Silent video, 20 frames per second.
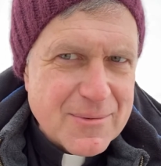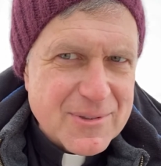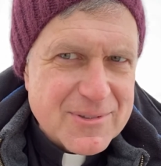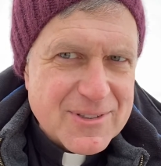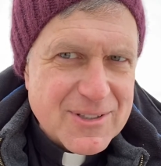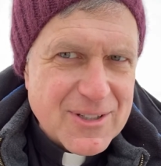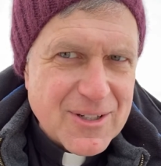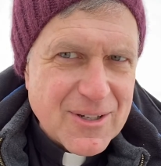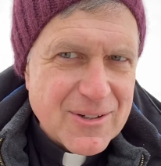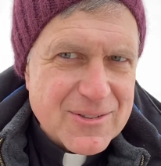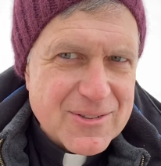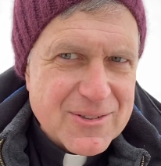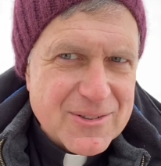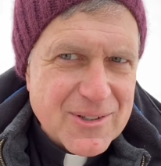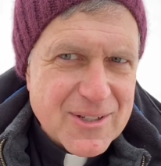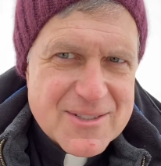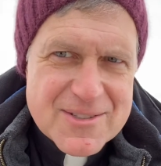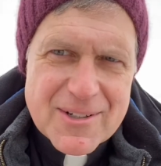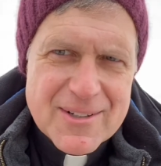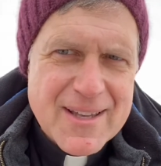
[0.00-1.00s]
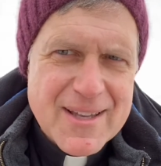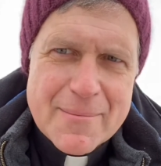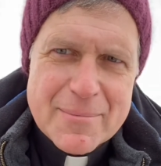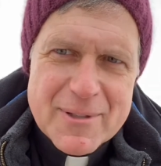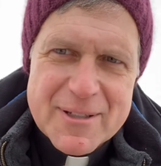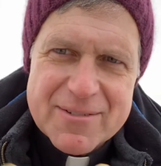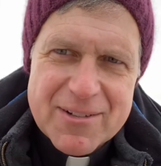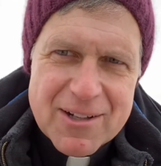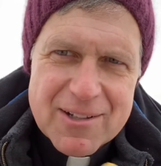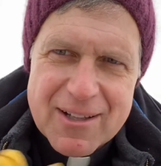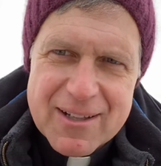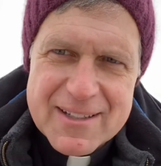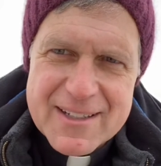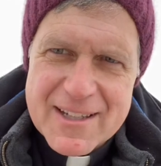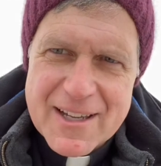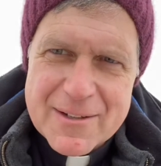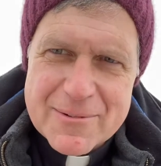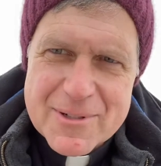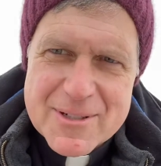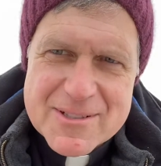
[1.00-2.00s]
to go to, I still can't believe how
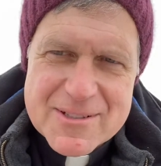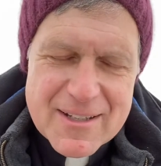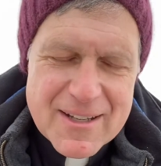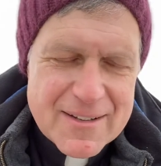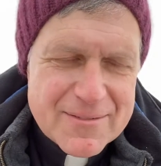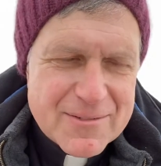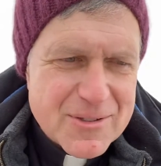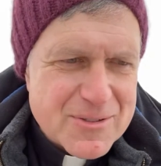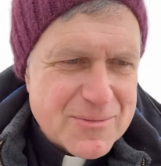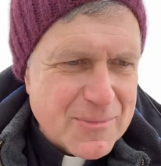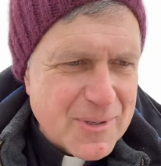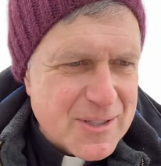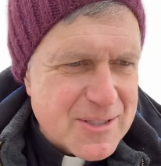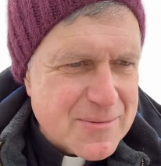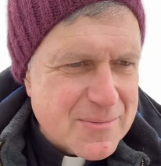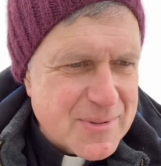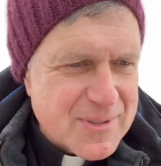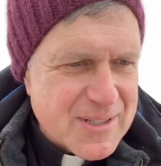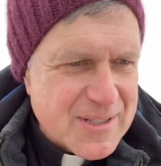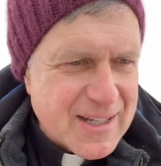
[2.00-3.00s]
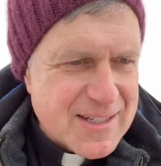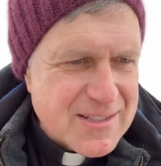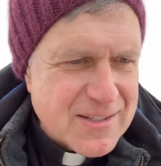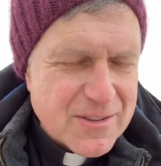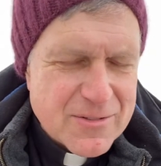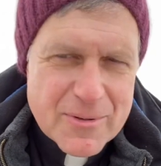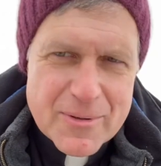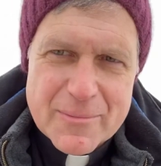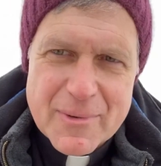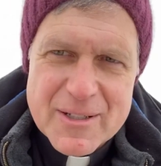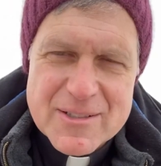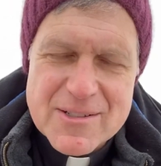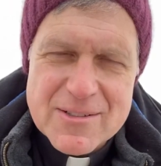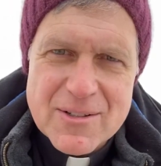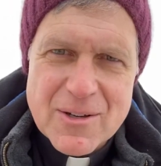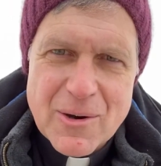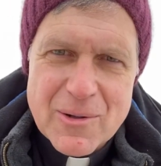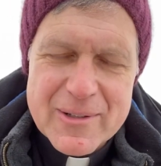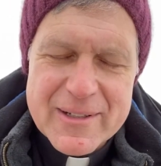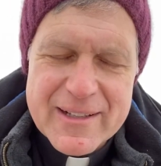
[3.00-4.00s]
lucky I was to have those months, besides the 3 months in
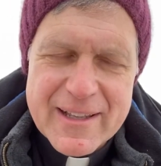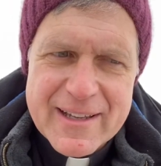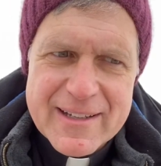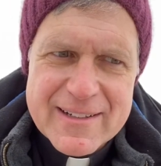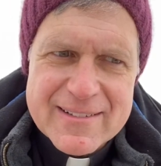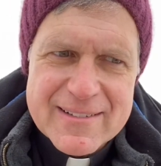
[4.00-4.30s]
the Holy Land,